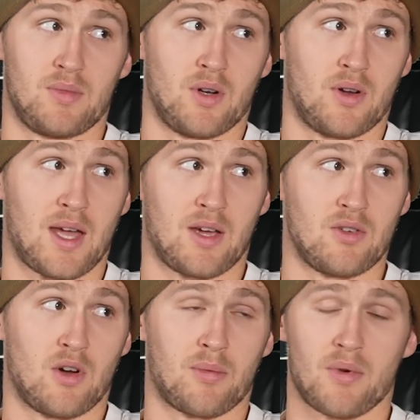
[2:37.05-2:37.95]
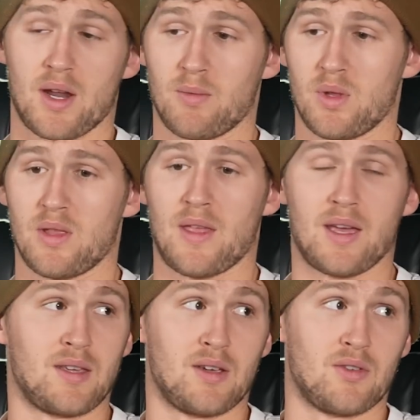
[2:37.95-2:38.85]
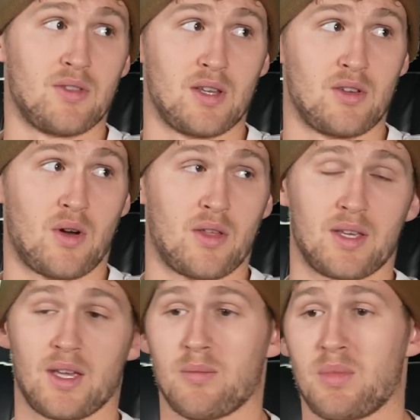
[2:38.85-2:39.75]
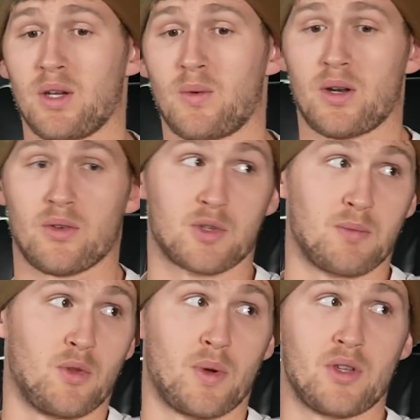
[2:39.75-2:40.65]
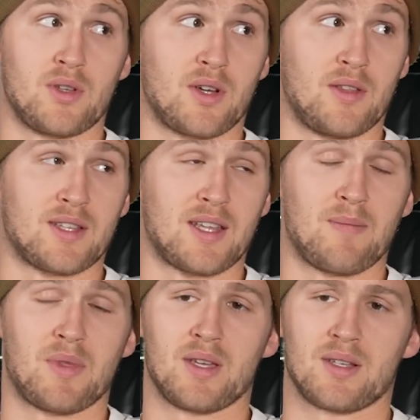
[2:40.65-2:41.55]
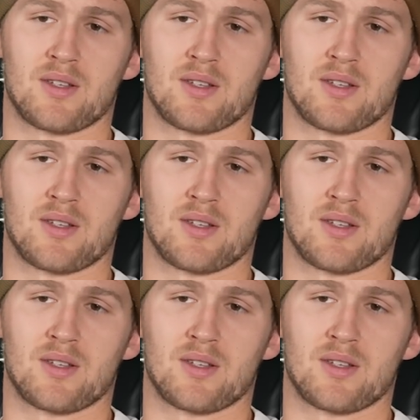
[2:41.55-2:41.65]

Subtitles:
how you operate within that year, and then you either get a bigger one or a smaller one, and you sign the same thing.